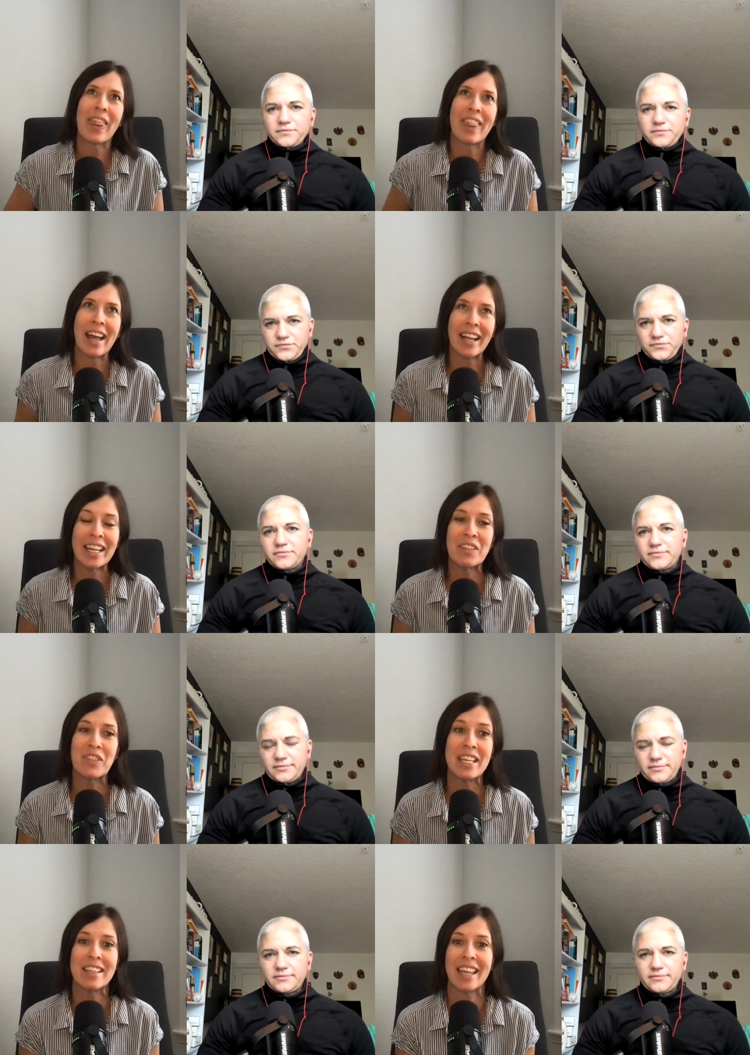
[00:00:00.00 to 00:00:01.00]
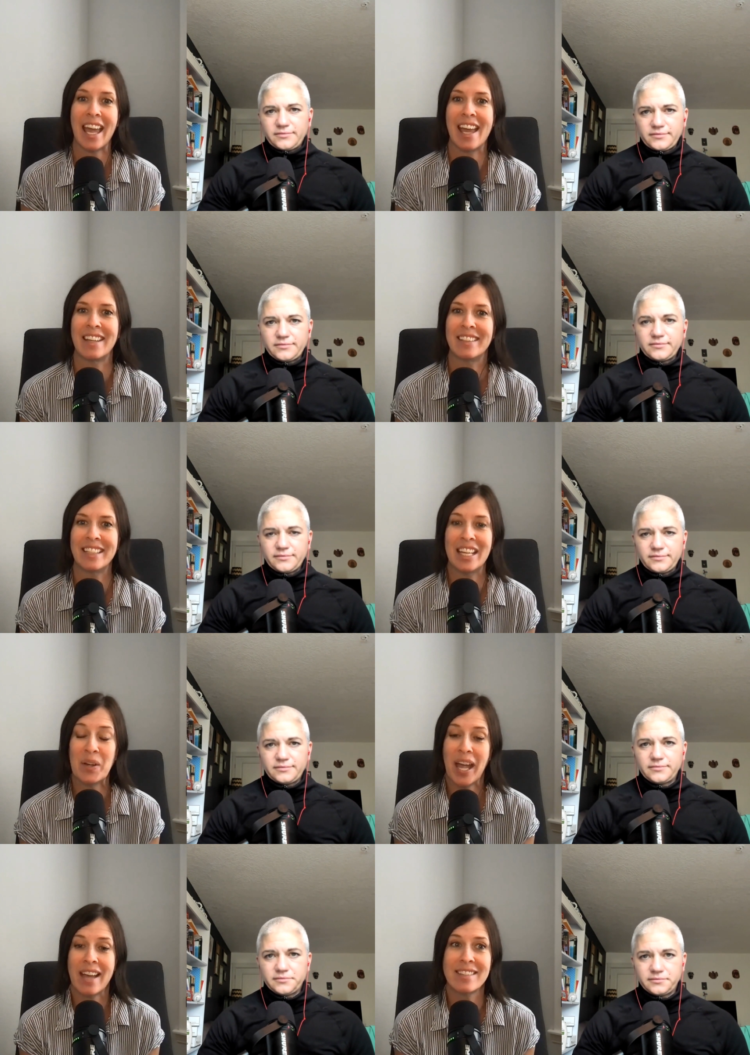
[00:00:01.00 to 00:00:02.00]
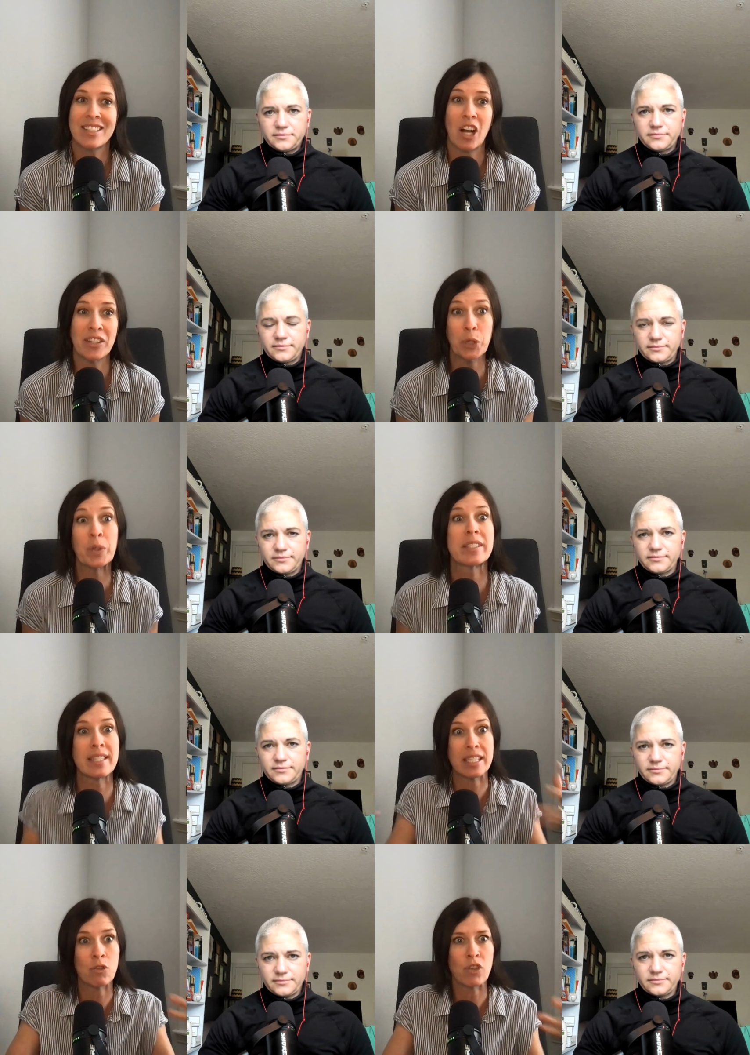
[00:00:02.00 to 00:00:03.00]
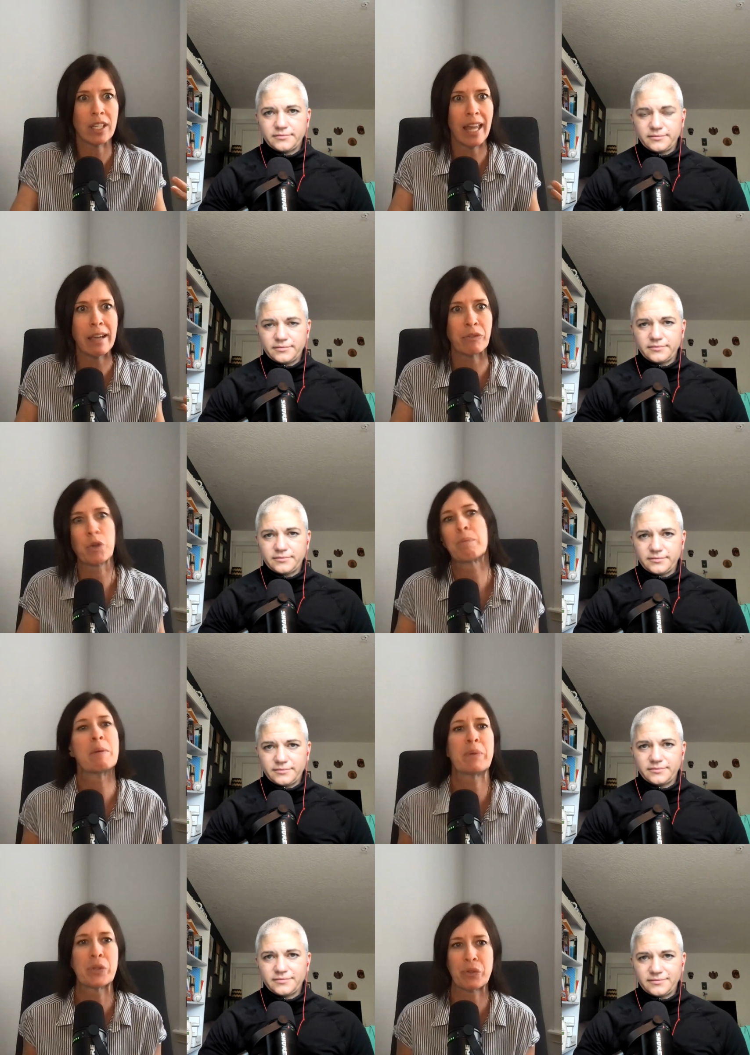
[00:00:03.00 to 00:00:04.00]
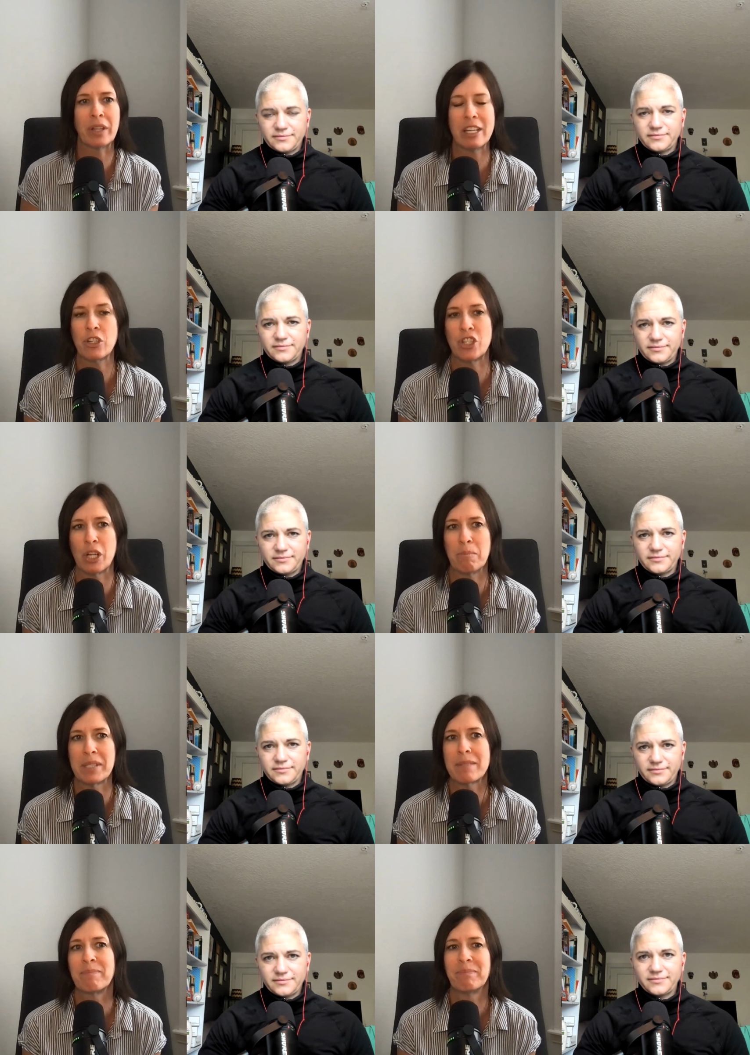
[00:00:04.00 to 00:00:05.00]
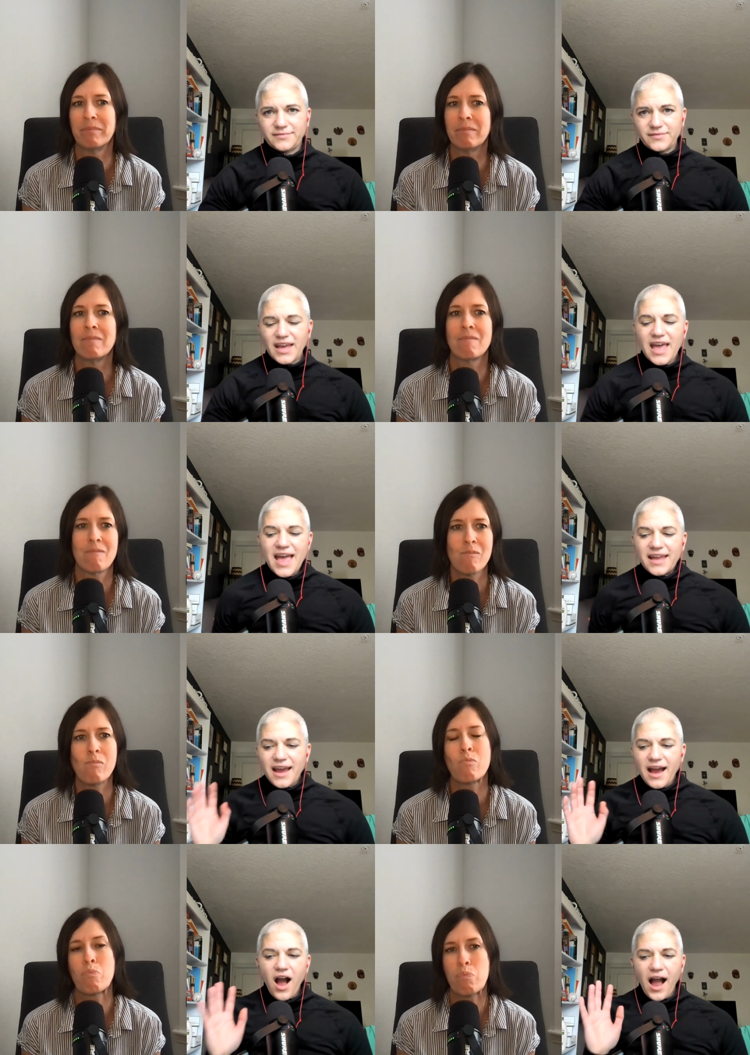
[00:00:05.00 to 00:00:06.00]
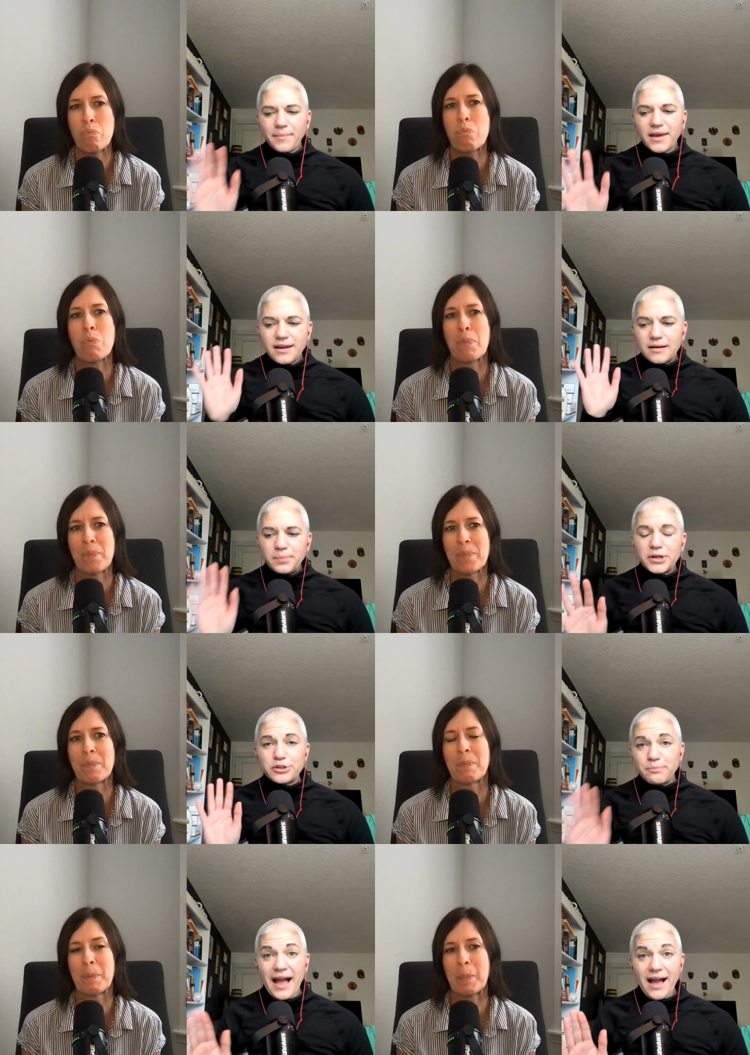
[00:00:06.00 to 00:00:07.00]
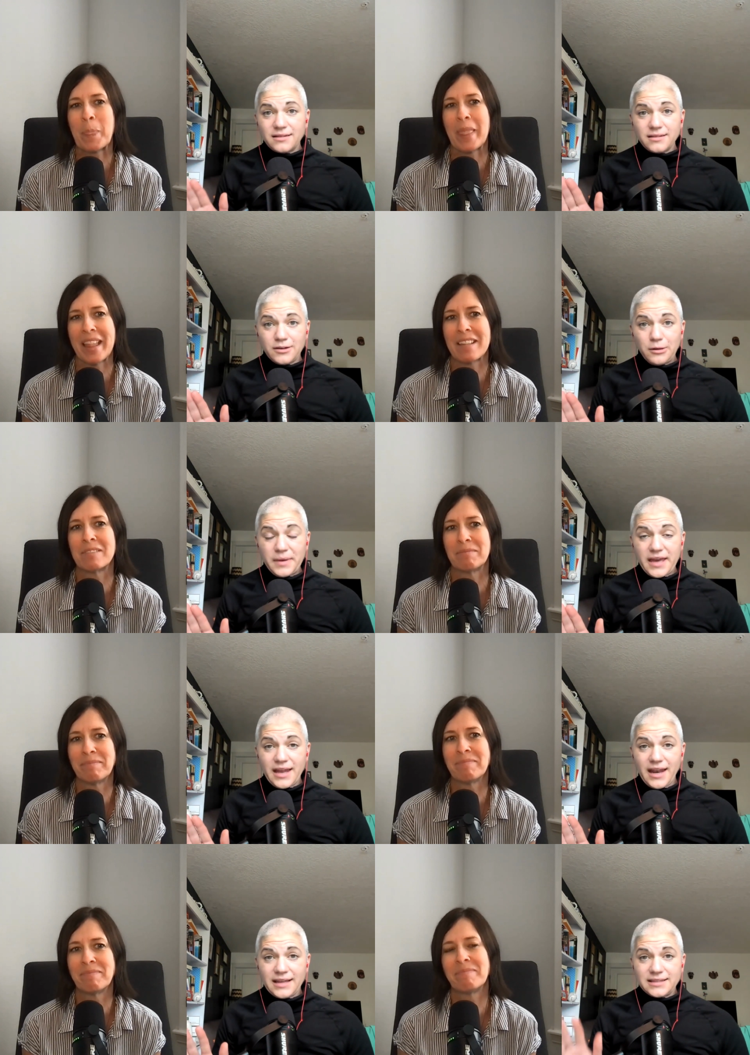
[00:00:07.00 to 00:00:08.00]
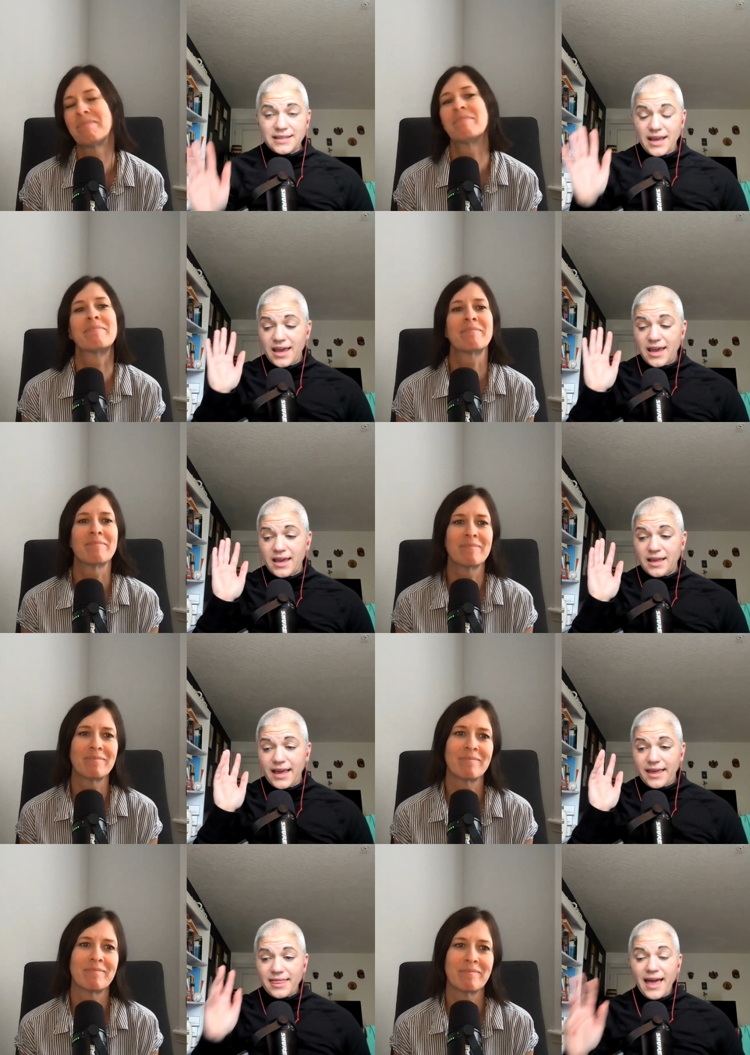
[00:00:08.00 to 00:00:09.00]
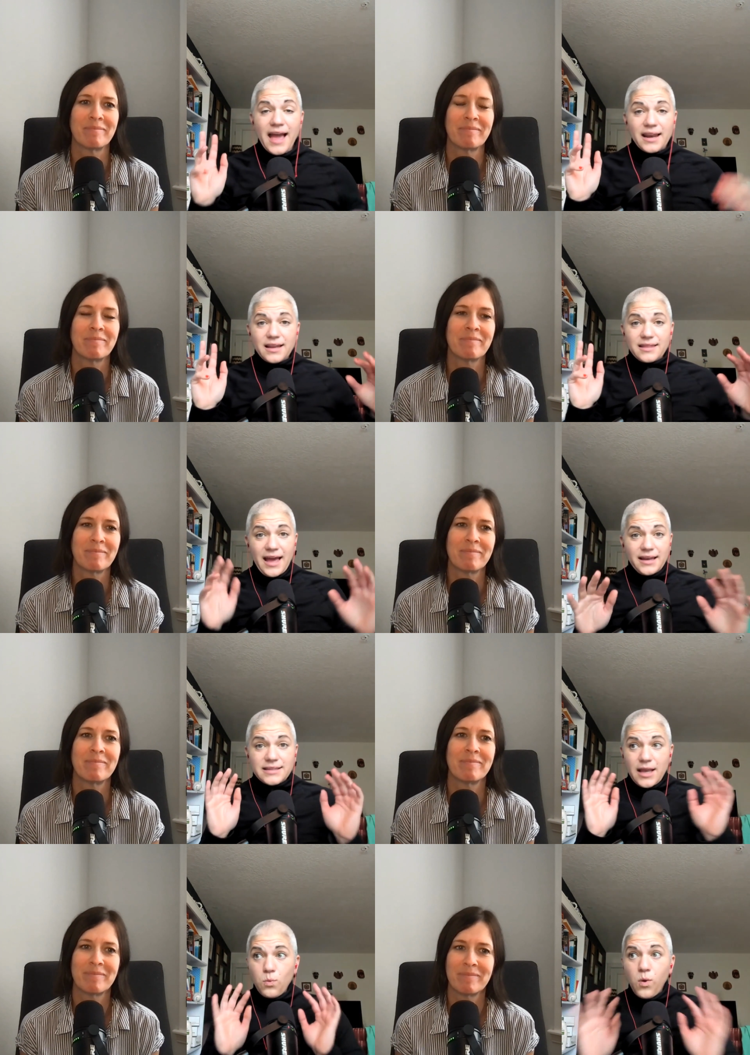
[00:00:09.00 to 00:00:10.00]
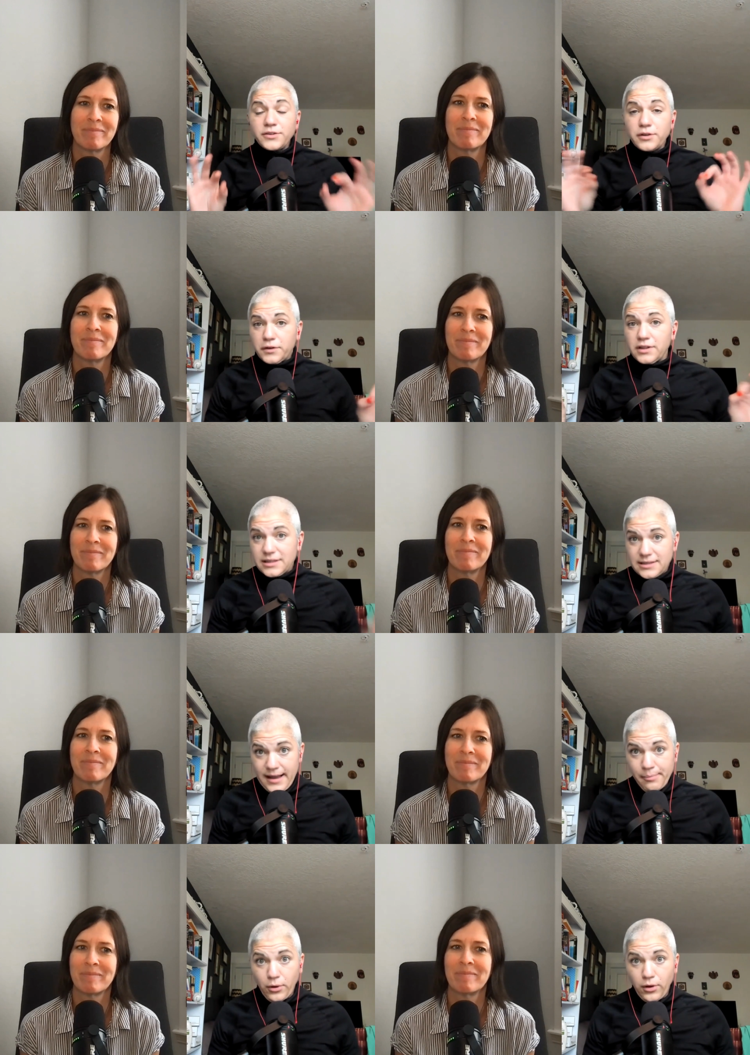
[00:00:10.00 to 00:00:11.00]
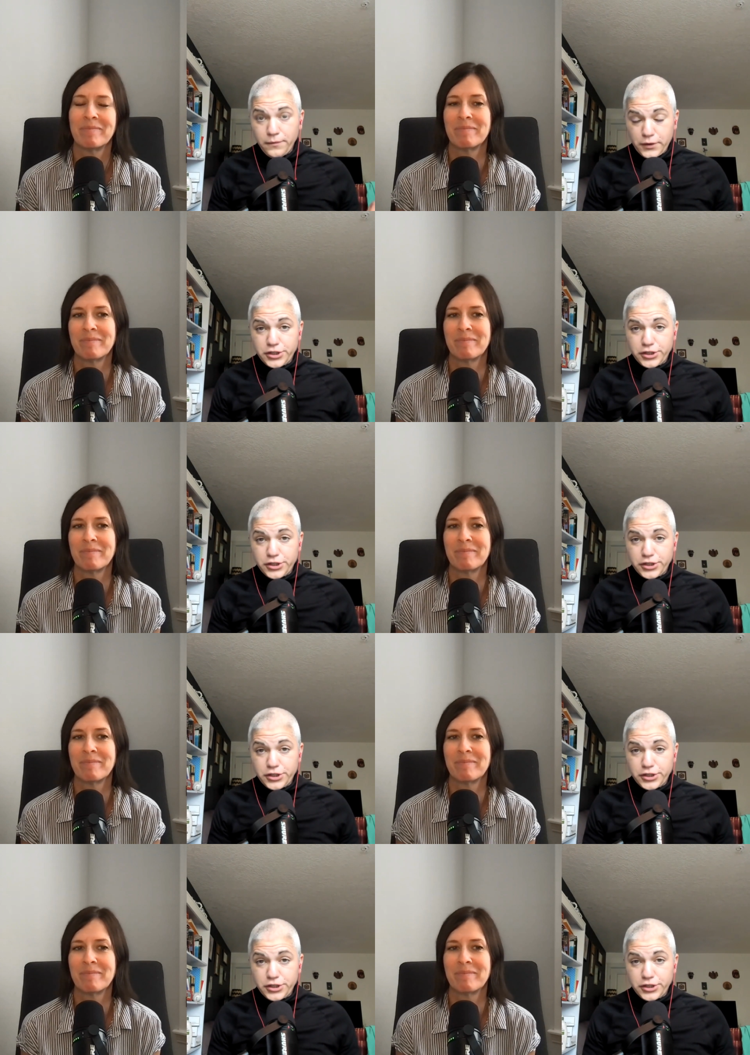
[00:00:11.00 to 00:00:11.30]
Speaker 1: that kind of thing can you know it has consequences in real life with people's relationships
Speaker 2: now, I'm going to push back a little bit and say like that that is a wonderful example for